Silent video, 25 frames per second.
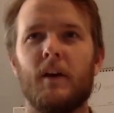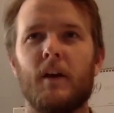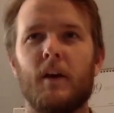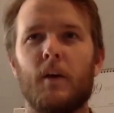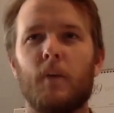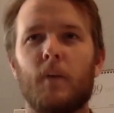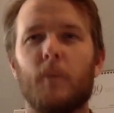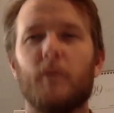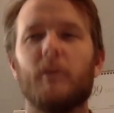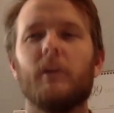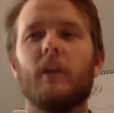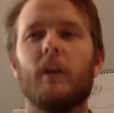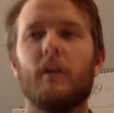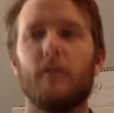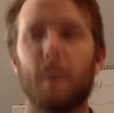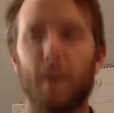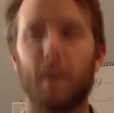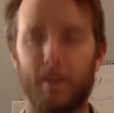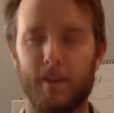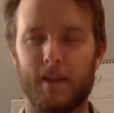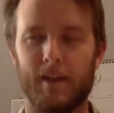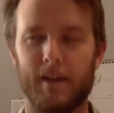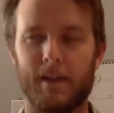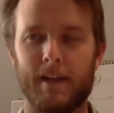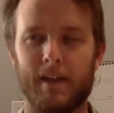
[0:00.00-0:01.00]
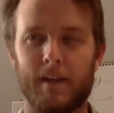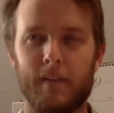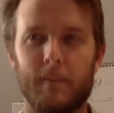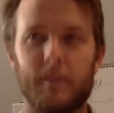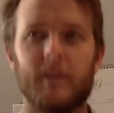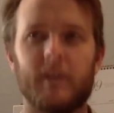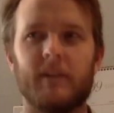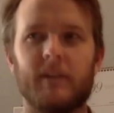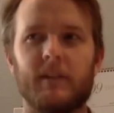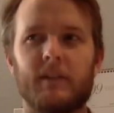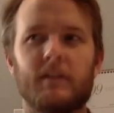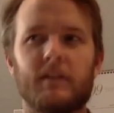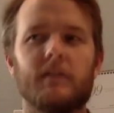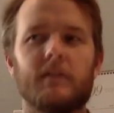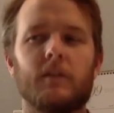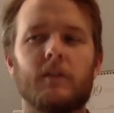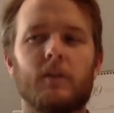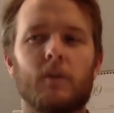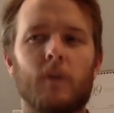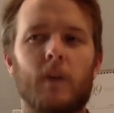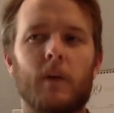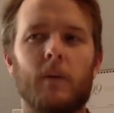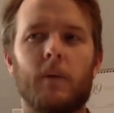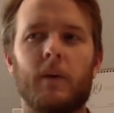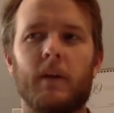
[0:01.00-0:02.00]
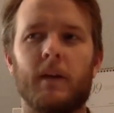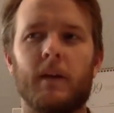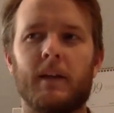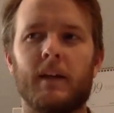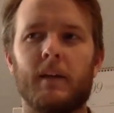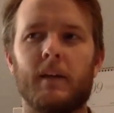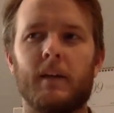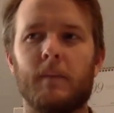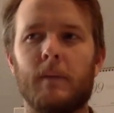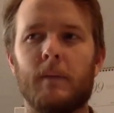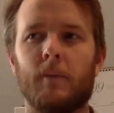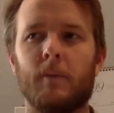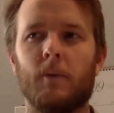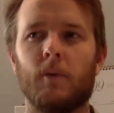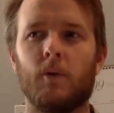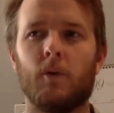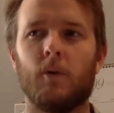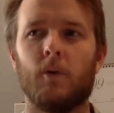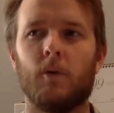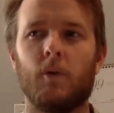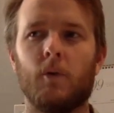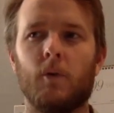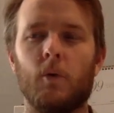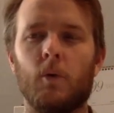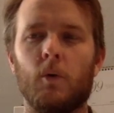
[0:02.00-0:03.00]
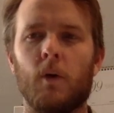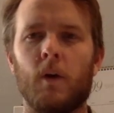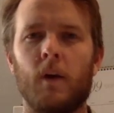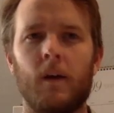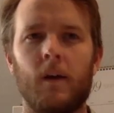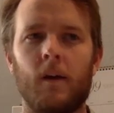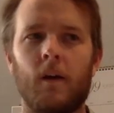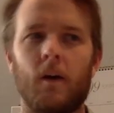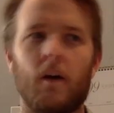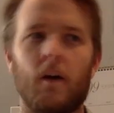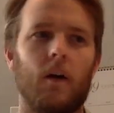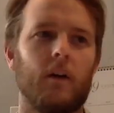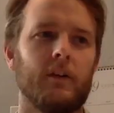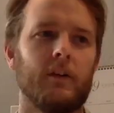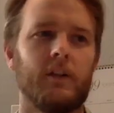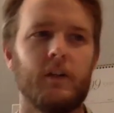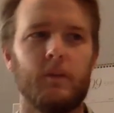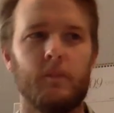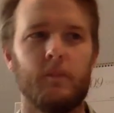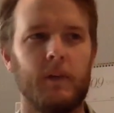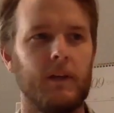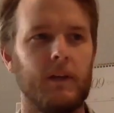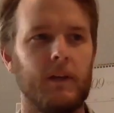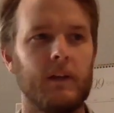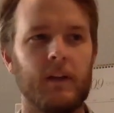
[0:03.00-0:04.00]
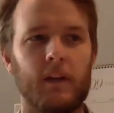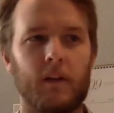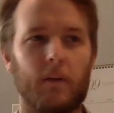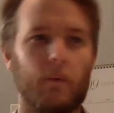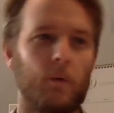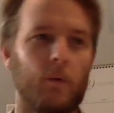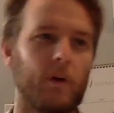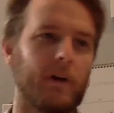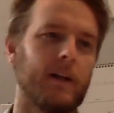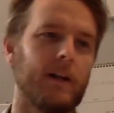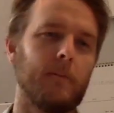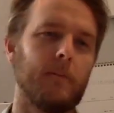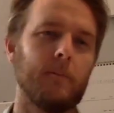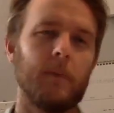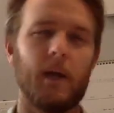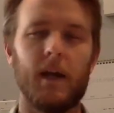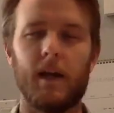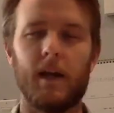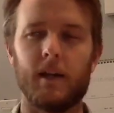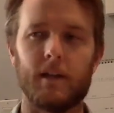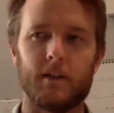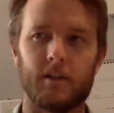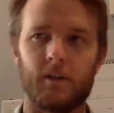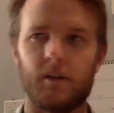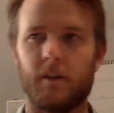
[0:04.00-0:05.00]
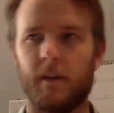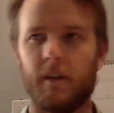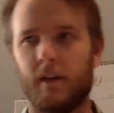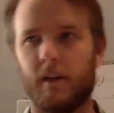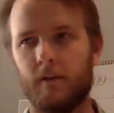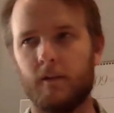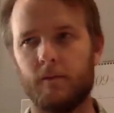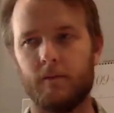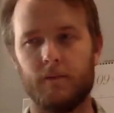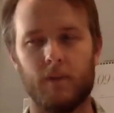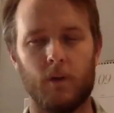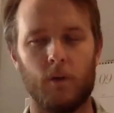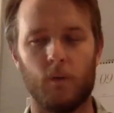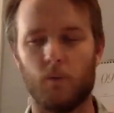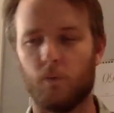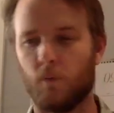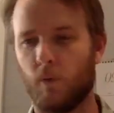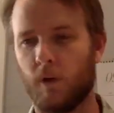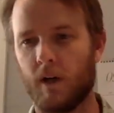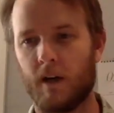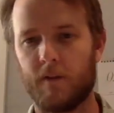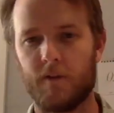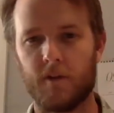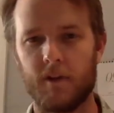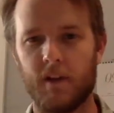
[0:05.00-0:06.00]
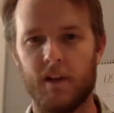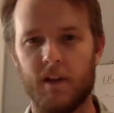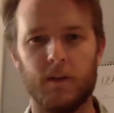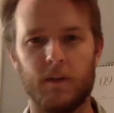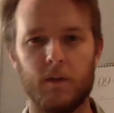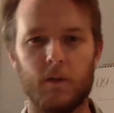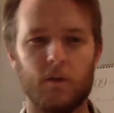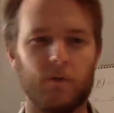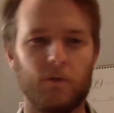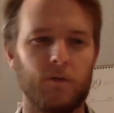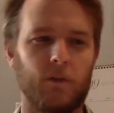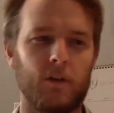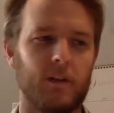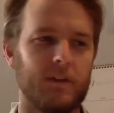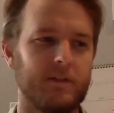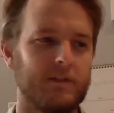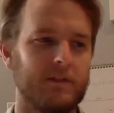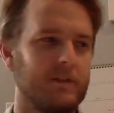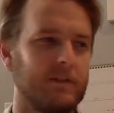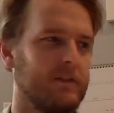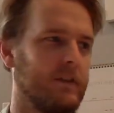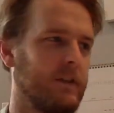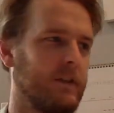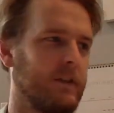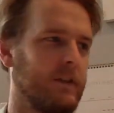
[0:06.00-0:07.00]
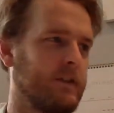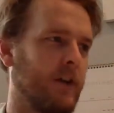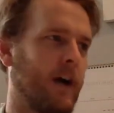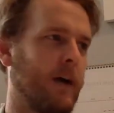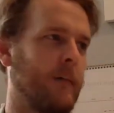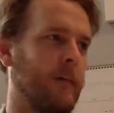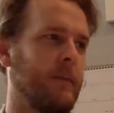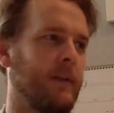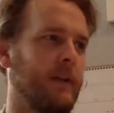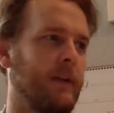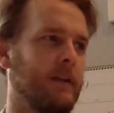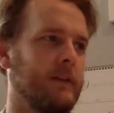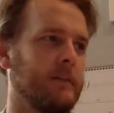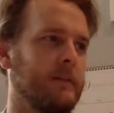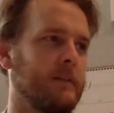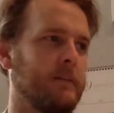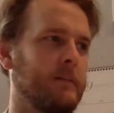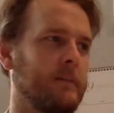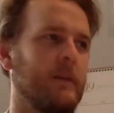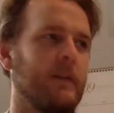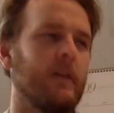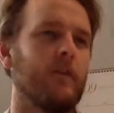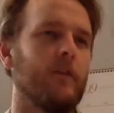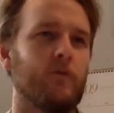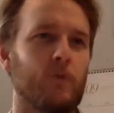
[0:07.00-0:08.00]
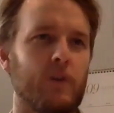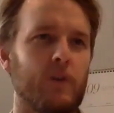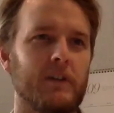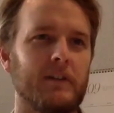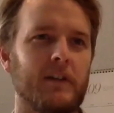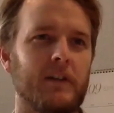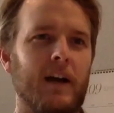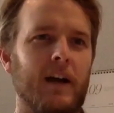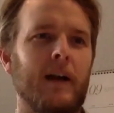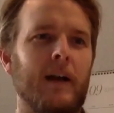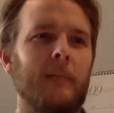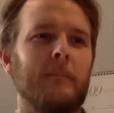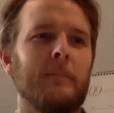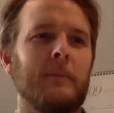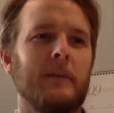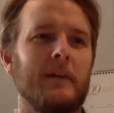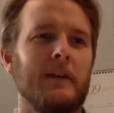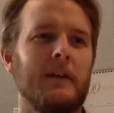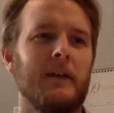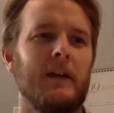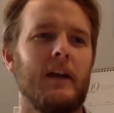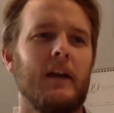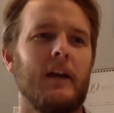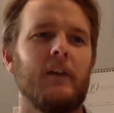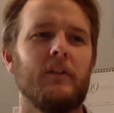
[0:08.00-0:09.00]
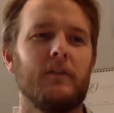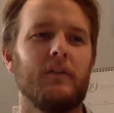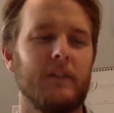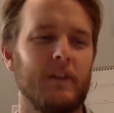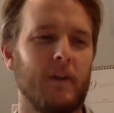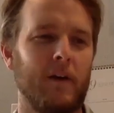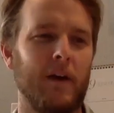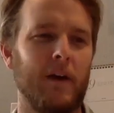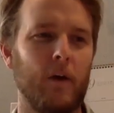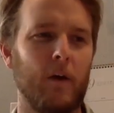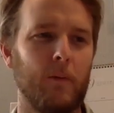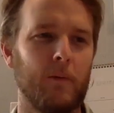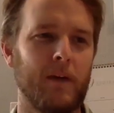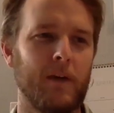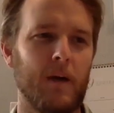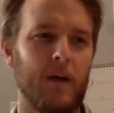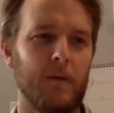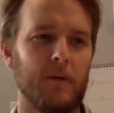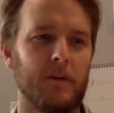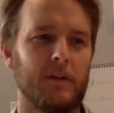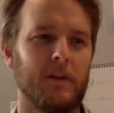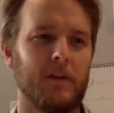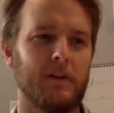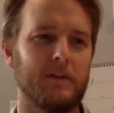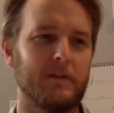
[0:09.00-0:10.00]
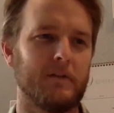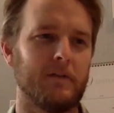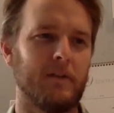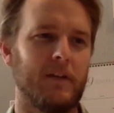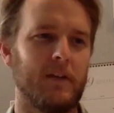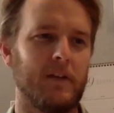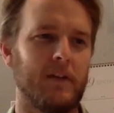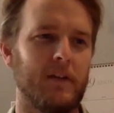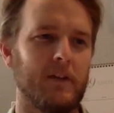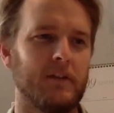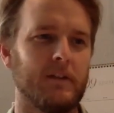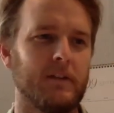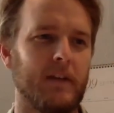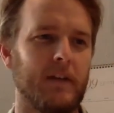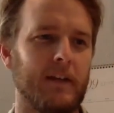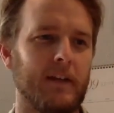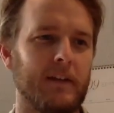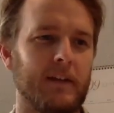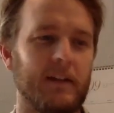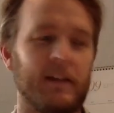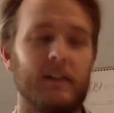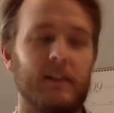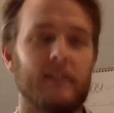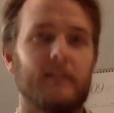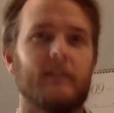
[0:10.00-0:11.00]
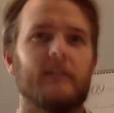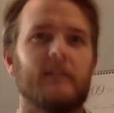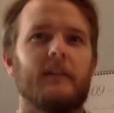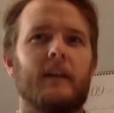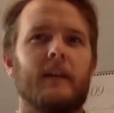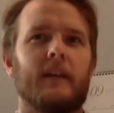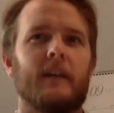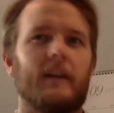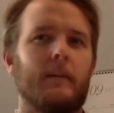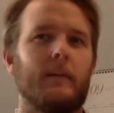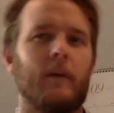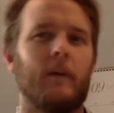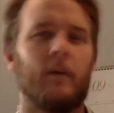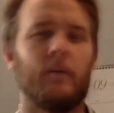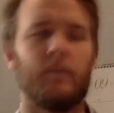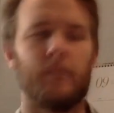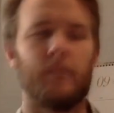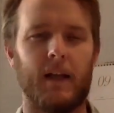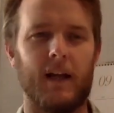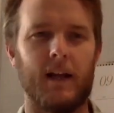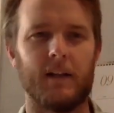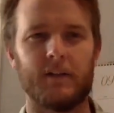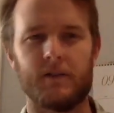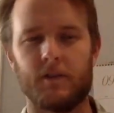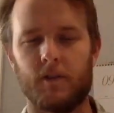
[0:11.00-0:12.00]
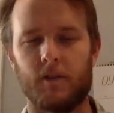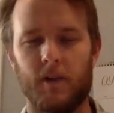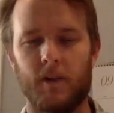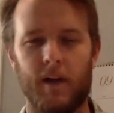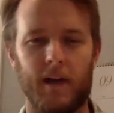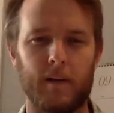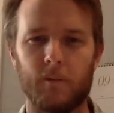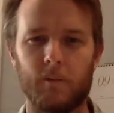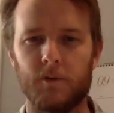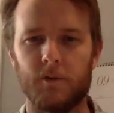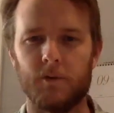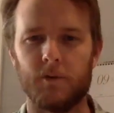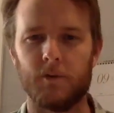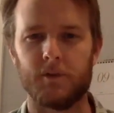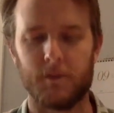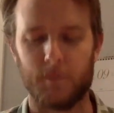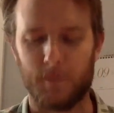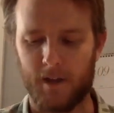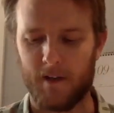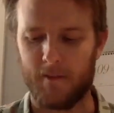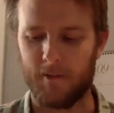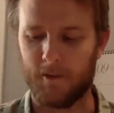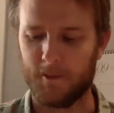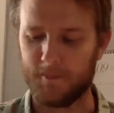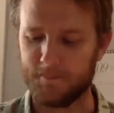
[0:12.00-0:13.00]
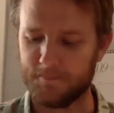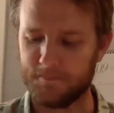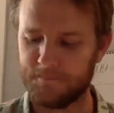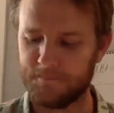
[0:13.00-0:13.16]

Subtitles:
we love highlighting it because it's just a great way to get people who could they work at a bank, or they whatever they do for a job, they spend their free time in helping out with conservation and getting excited about plants or animals or whatever.